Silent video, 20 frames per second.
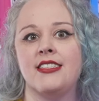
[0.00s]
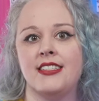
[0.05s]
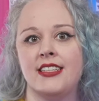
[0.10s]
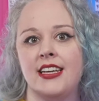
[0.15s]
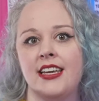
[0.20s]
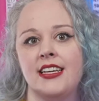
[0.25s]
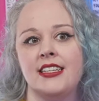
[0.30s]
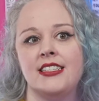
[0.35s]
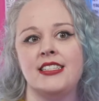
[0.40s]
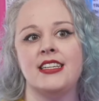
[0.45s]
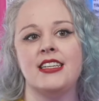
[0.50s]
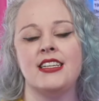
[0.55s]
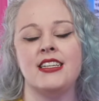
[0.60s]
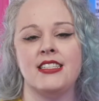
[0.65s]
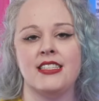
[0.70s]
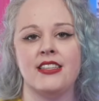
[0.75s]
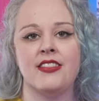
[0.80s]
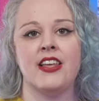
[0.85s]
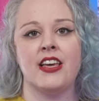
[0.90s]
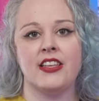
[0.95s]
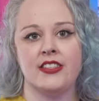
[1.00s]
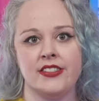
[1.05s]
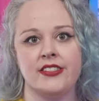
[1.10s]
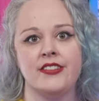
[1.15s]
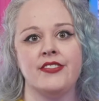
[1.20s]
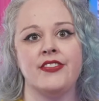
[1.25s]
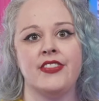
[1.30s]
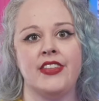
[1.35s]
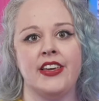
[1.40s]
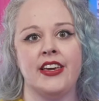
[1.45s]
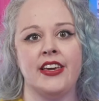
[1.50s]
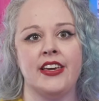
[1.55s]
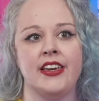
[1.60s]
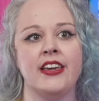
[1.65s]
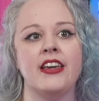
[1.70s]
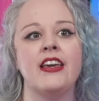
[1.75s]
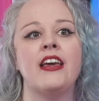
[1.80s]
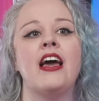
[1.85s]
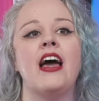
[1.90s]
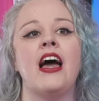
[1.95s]
deities and that sort of thing.
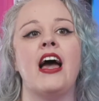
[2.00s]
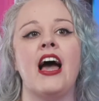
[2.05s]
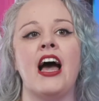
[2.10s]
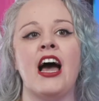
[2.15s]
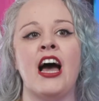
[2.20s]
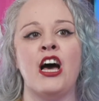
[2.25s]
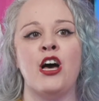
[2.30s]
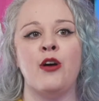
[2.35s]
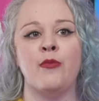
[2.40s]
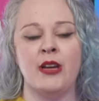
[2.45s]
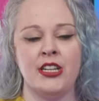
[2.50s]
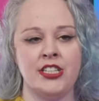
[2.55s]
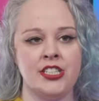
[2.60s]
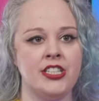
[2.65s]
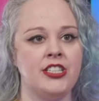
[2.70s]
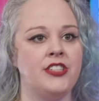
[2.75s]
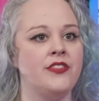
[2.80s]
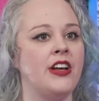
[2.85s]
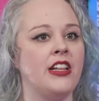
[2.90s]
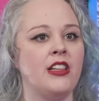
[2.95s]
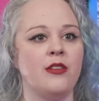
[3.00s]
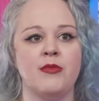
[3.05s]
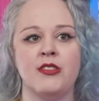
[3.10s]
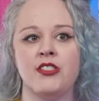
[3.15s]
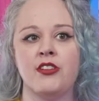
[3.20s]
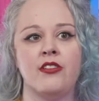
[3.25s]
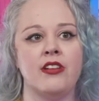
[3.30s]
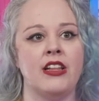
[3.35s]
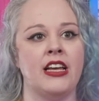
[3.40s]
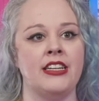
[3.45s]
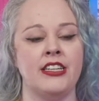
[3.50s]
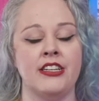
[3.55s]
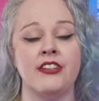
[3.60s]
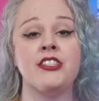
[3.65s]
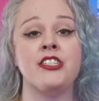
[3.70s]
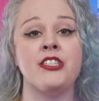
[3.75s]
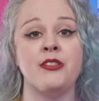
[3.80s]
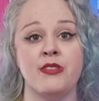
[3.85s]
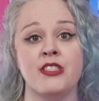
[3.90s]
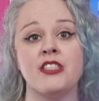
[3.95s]
And she developed this whole idea, and
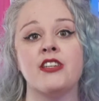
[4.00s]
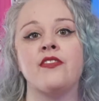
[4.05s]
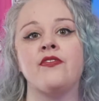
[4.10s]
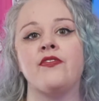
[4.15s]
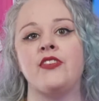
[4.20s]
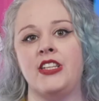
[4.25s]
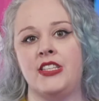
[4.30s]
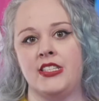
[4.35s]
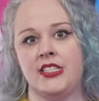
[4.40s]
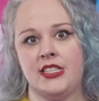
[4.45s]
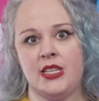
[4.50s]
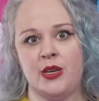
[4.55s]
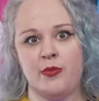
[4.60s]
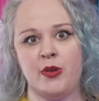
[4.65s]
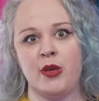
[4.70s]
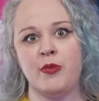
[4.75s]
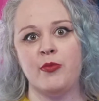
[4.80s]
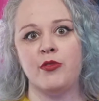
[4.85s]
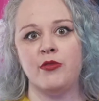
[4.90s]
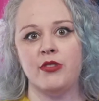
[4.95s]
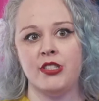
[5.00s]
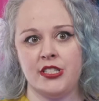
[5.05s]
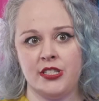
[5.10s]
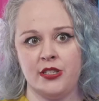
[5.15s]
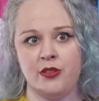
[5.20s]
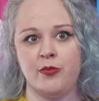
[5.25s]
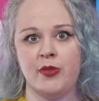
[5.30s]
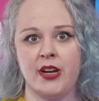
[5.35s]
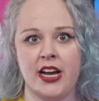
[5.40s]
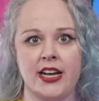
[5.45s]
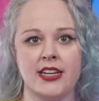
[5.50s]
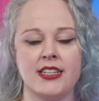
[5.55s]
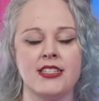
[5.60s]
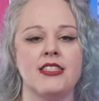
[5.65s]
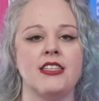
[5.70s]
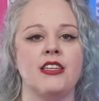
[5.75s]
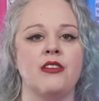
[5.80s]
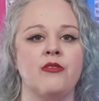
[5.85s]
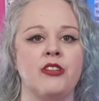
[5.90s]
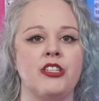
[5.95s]
she was convinced that people were still
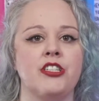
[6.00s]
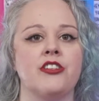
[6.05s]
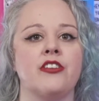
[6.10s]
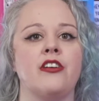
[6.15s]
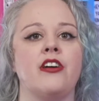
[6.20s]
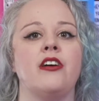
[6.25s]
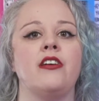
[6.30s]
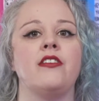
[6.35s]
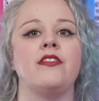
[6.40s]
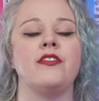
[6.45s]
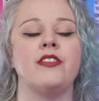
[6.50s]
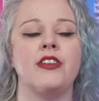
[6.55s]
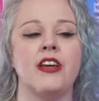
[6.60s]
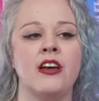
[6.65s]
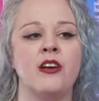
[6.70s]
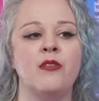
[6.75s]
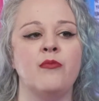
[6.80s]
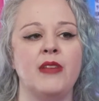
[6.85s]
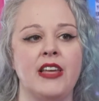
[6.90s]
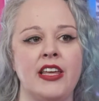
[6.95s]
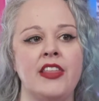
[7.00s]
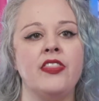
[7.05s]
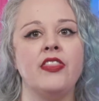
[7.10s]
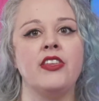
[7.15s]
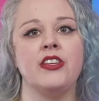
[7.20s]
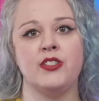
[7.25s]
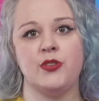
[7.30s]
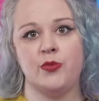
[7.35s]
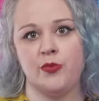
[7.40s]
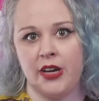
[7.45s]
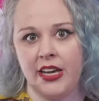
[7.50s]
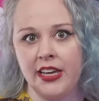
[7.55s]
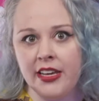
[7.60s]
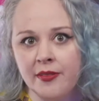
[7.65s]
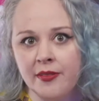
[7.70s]
practicing witchcraft in this way.